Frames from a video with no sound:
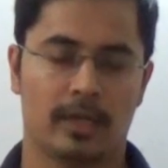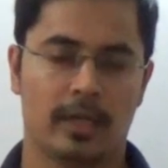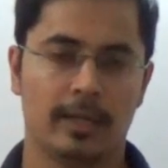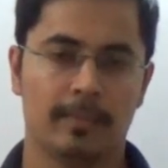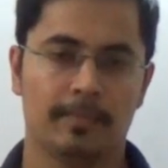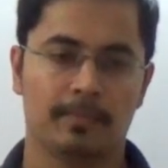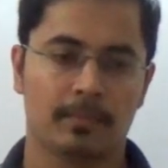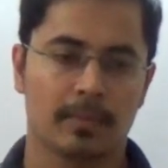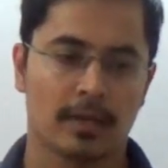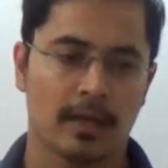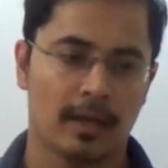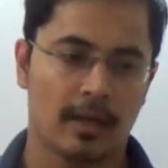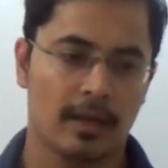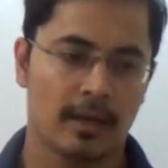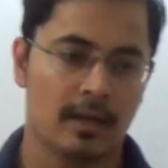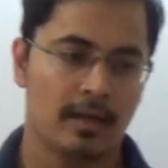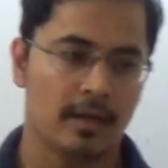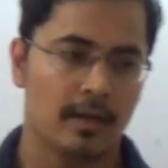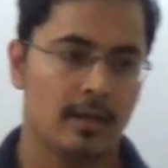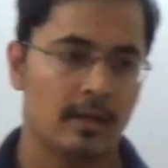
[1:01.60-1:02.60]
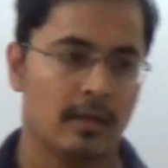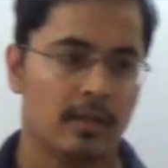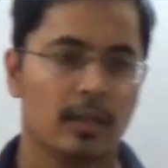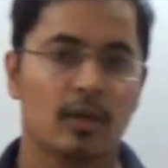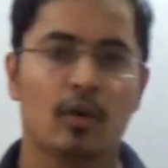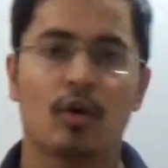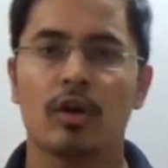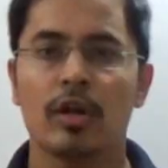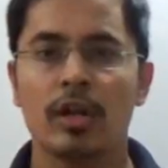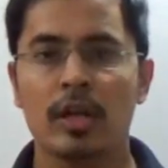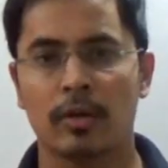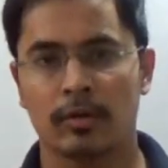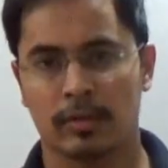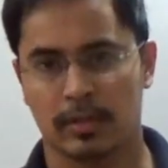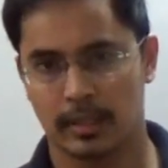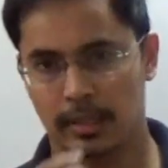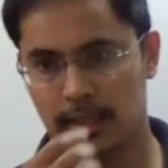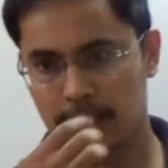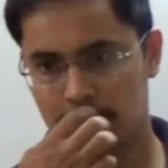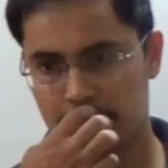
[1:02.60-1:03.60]
right? The good news
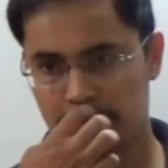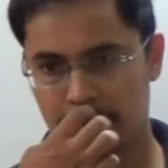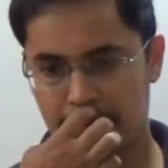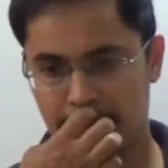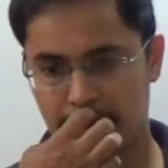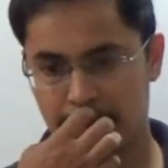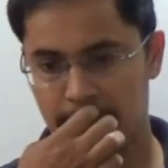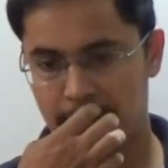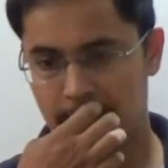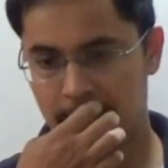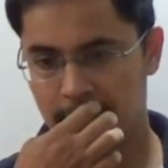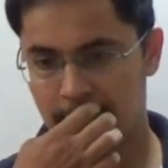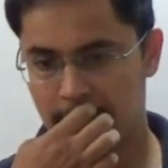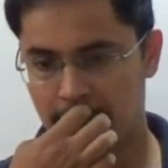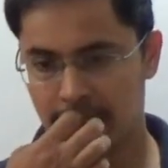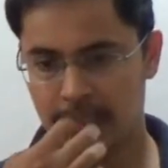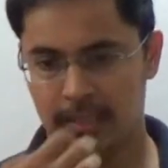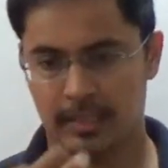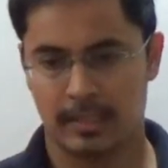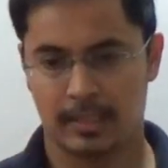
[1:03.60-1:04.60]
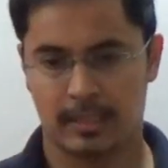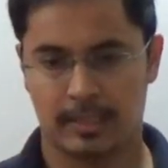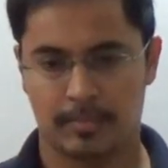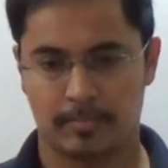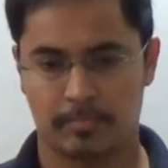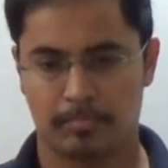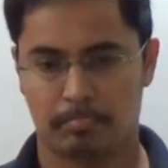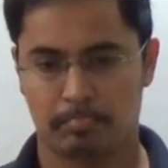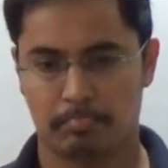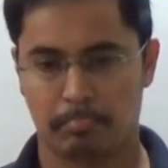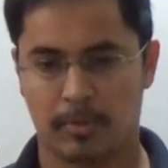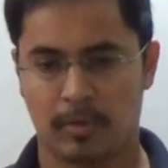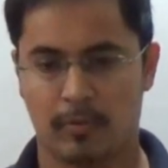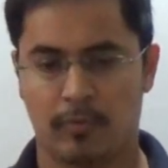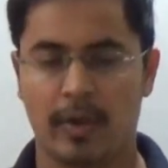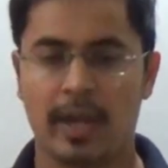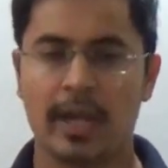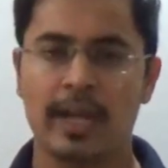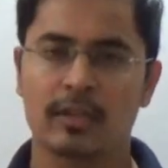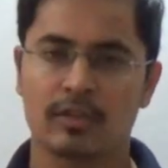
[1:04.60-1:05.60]
is this
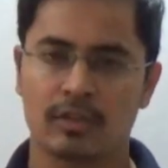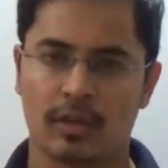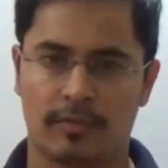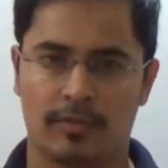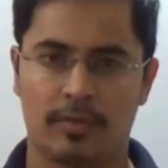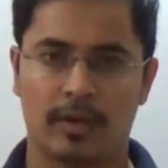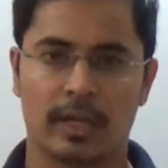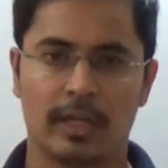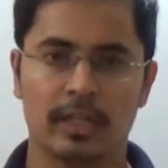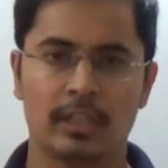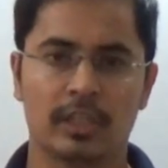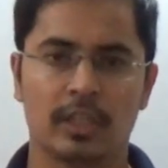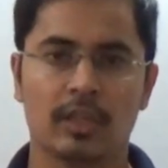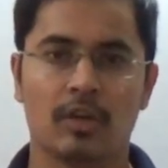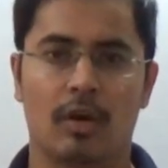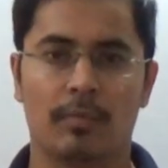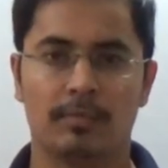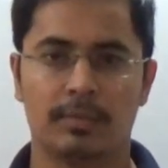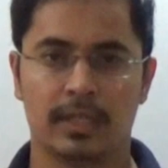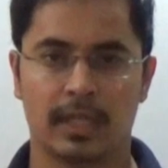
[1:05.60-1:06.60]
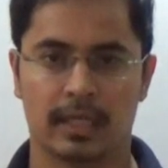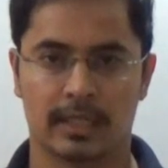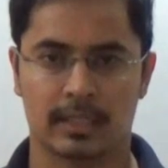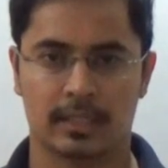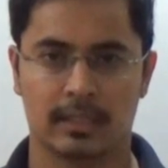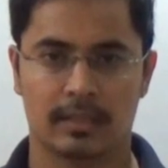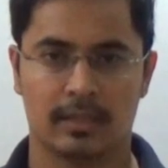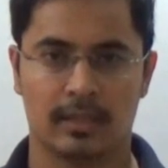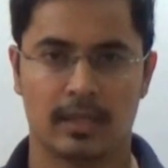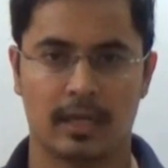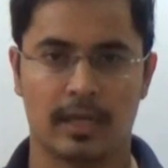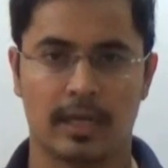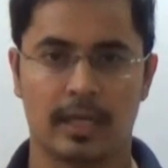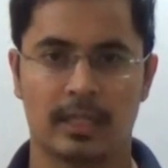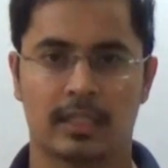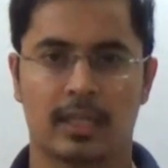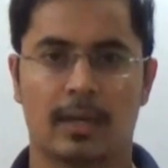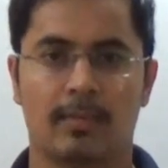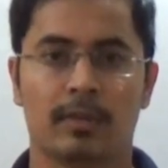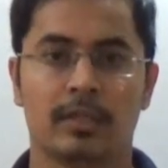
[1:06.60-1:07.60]
ways of arranging objects and
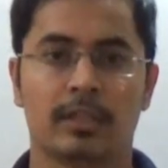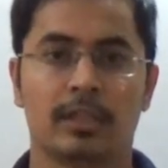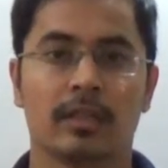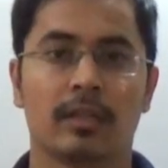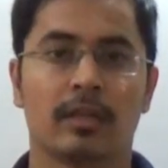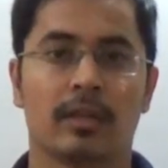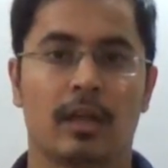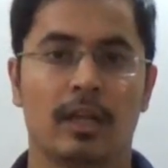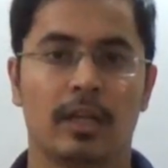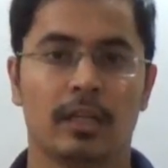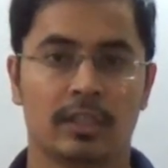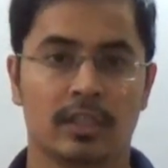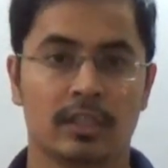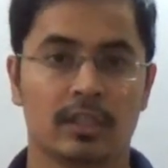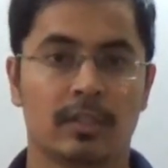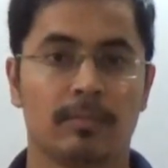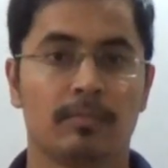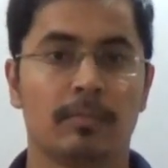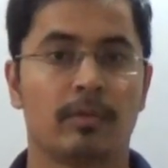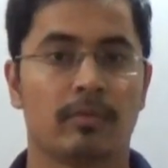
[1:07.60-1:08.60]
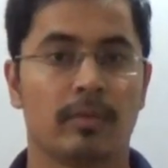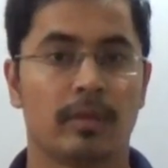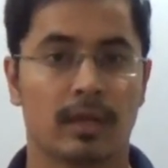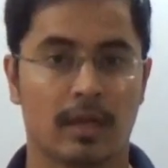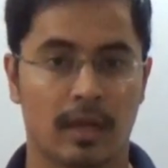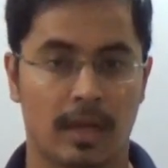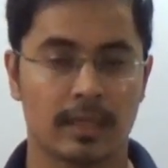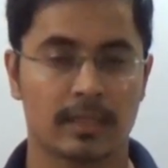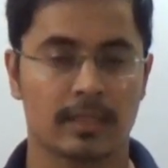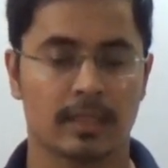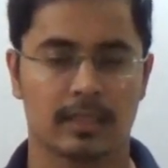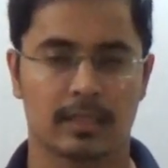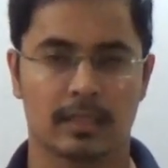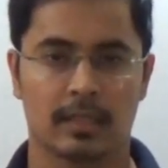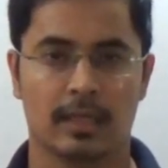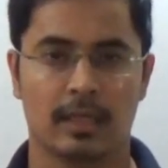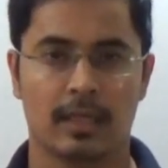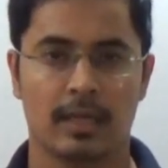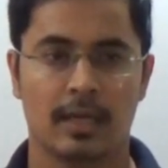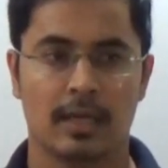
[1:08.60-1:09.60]
establishing relationship between classes.
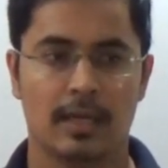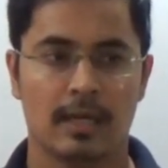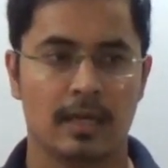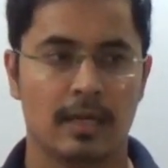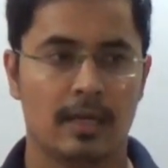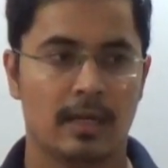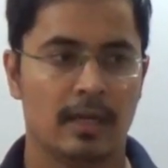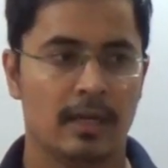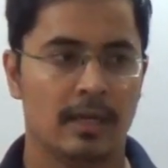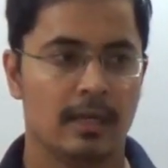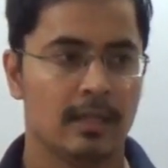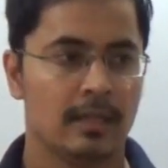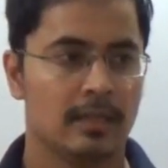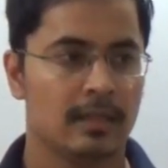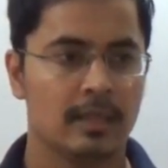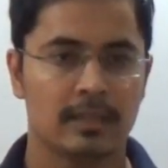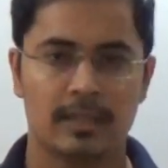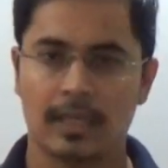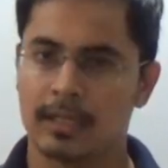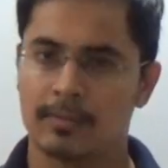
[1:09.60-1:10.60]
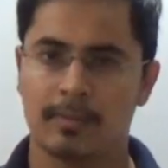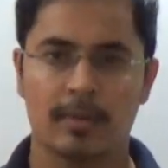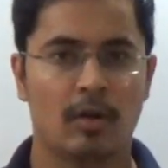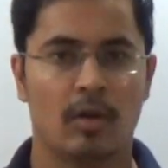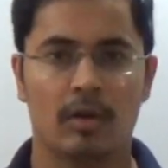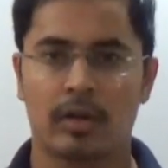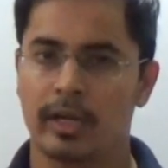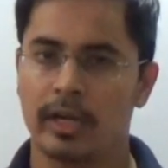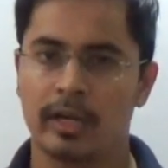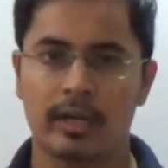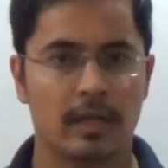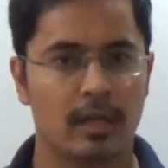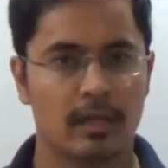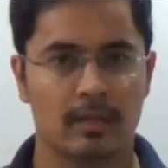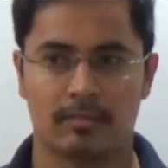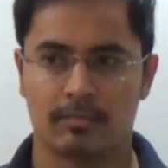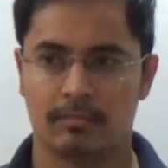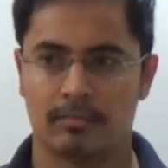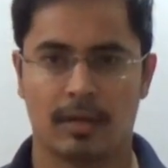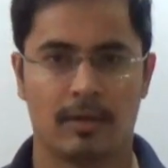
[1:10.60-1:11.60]
This has been already
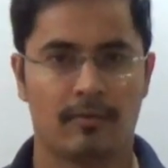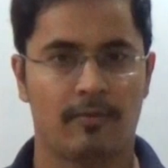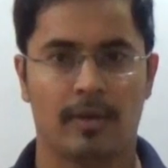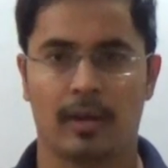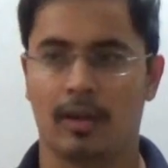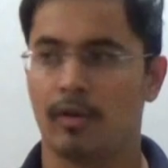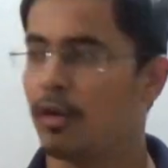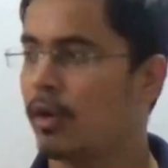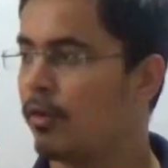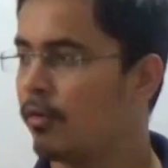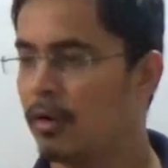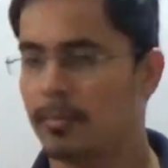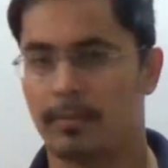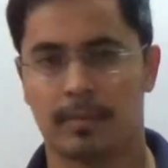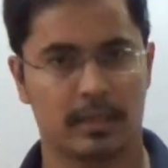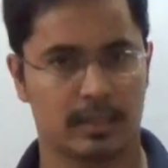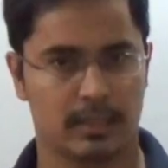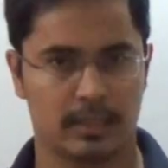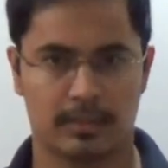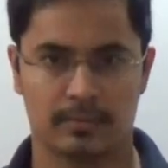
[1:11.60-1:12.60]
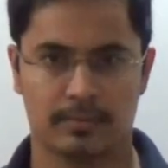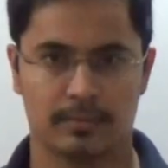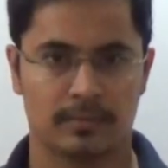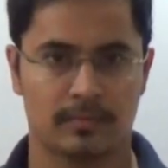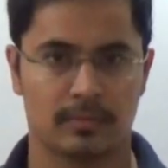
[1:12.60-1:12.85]
done by fellow developers.